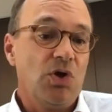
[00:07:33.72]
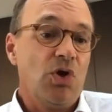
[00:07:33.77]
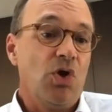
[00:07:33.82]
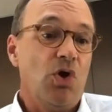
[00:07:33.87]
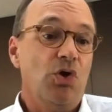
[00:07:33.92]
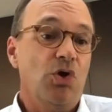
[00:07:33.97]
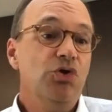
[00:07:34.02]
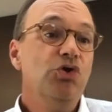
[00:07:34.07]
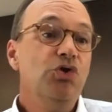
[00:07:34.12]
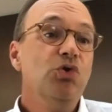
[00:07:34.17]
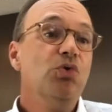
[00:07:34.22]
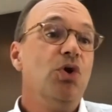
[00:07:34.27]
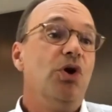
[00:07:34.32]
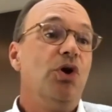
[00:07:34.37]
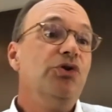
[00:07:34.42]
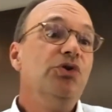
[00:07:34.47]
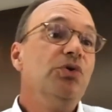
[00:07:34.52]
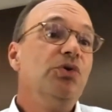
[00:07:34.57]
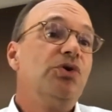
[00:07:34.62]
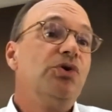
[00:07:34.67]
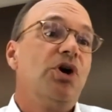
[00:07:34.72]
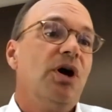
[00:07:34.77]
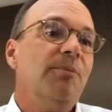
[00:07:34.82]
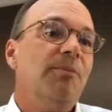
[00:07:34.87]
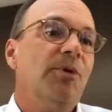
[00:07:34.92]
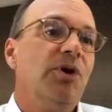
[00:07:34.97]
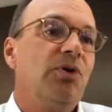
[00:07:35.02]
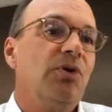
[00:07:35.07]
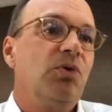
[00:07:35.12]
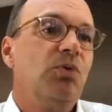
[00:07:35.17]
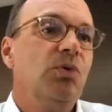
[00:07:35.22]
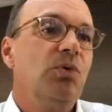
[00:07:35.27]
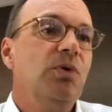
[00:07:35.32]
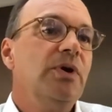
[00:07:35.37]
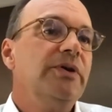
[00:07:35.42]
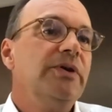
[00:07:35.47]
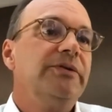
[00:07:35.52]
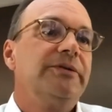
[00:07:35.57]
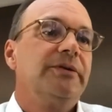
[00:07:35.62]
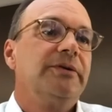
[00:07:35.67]
newcomer
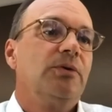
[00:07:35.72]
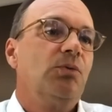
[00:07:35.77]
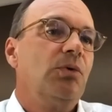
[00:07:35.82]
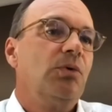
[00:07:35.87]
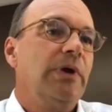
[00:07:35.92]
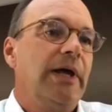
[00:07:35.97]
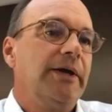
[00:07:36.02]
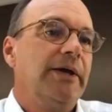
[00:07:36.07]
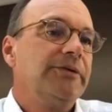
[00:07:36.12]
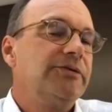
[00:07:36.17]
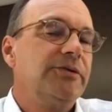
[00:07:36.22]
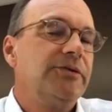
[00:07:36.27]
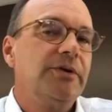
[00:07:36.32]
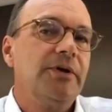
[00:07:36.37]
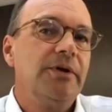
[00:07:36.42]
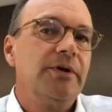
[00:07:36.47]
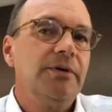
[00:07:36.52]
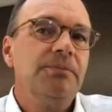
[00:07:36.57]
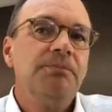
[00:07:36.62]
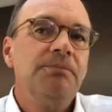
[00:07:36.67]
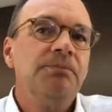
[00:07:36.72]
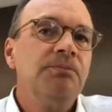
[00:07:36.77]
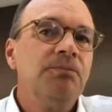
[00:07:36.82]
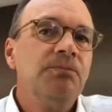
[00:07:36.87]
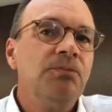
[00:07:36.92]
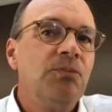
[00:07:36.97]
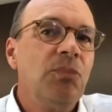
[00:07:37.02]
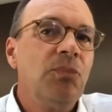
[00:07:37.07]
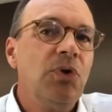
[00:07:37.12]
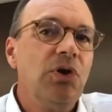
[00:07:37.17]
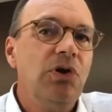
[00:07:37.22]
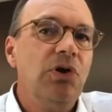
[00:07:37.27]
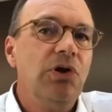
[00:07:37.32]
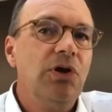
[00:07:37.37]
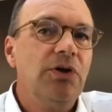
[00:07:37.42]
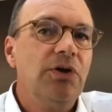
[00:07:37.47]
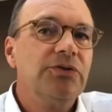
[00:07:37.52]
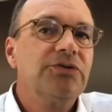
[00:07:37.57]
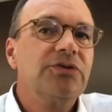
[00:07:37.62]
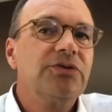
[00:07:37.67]
who last year
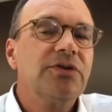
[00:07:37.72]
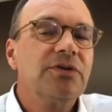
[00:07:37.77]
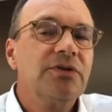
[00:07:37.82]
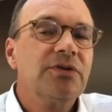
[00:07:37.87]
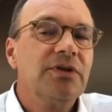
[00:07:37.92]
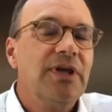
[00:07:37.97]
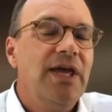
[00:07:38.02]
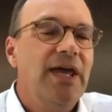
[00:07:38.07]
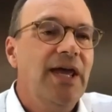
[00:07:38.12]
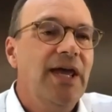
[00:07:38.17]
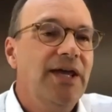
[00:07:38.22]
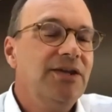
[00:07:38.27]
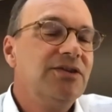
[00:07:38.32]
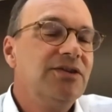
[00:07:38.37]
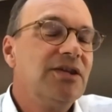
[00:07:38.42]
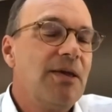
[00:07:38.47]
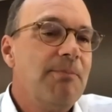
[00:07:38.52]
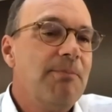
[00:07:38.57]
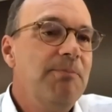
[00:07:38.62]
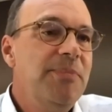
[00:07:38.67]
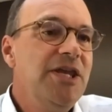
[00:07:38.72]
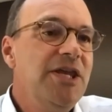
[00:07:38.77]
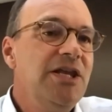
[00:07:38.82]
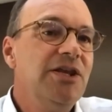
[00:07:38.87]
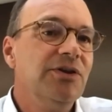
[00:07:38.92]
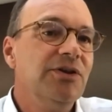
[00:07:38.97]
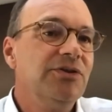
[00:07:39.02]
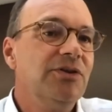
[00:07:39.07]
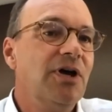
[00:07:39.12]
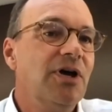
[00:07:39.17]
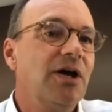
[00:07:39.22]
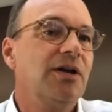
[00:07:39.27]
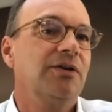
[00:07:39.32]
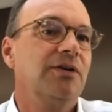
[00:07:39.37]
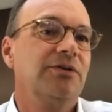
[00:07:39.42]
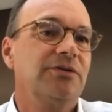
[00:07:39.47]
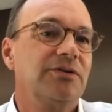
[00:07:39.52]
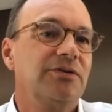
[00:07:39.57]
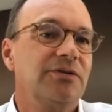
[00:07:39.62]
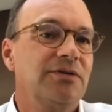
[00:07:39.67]
lost $8 billion
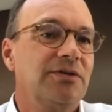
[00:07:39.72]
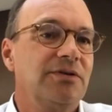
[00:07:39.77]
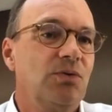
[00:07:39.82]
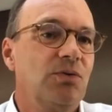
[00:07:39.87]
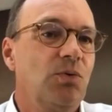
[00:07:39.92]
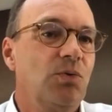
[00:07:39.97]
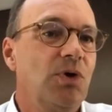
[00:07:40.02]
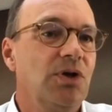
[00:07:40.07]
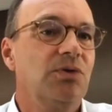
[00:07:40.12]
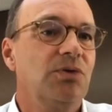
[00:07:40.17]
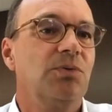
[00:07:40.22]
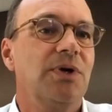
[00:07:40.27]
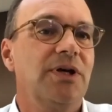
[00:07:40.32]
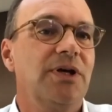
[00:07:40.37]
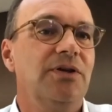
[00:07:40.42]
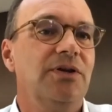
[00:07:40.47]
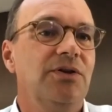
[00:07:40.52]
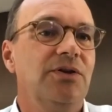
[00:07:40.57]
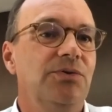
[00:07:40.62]
worldwide.